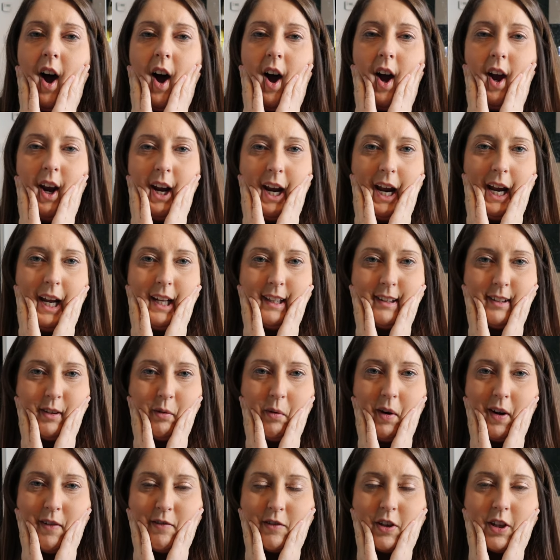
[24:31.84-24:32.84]
Okay,
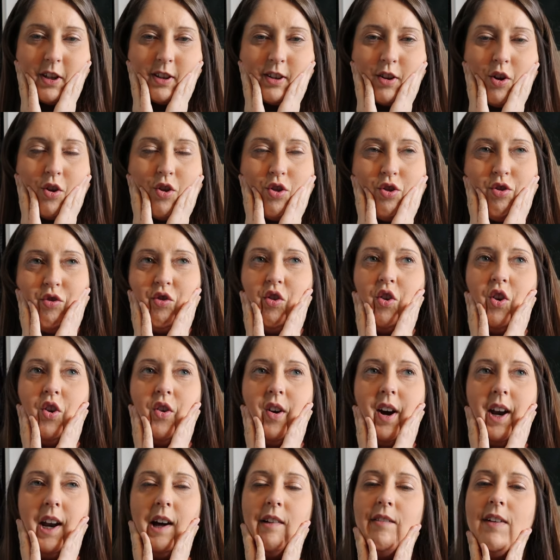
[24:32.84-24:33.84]
so I've just gone
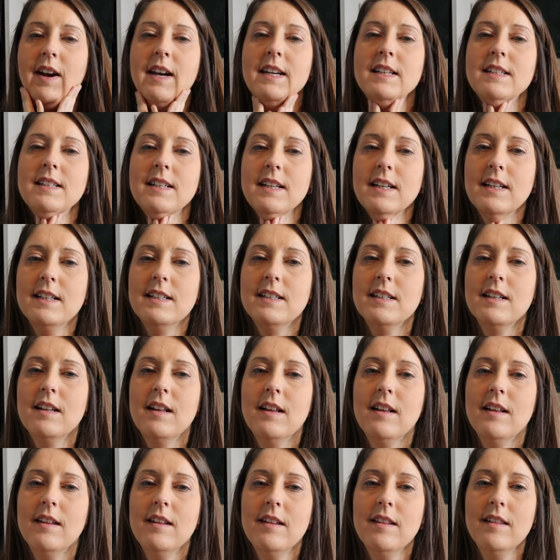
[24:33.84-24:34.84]
through and I've edited
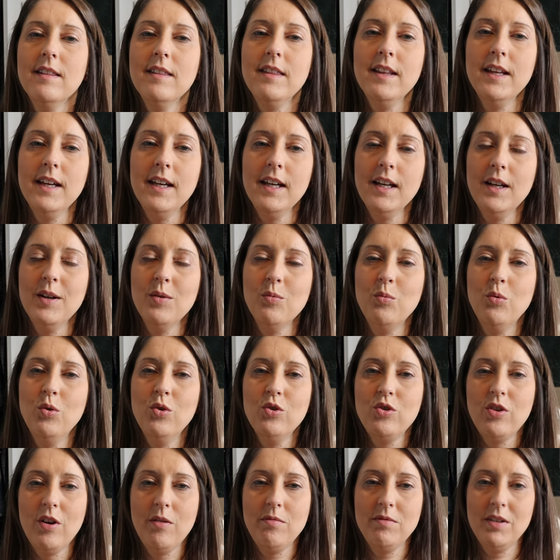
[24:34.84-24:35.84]
the
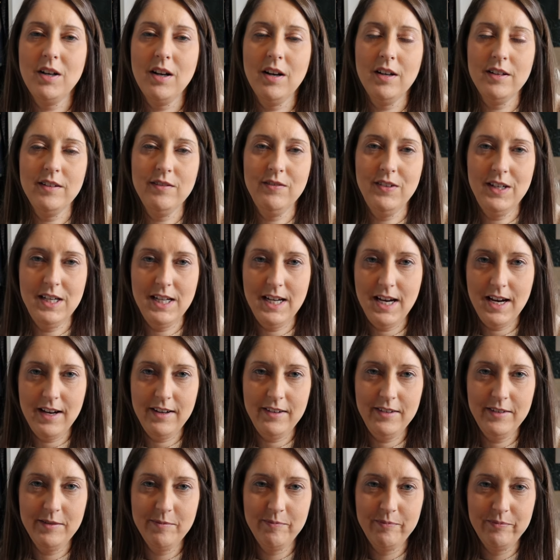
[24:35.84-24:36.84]
wardrobe declutter
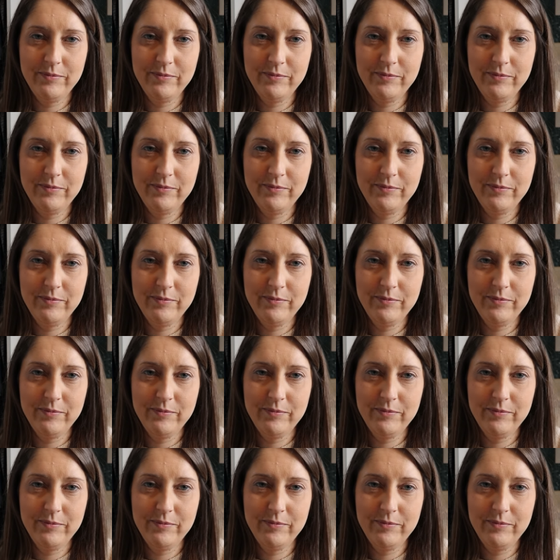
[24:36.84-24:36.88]
video.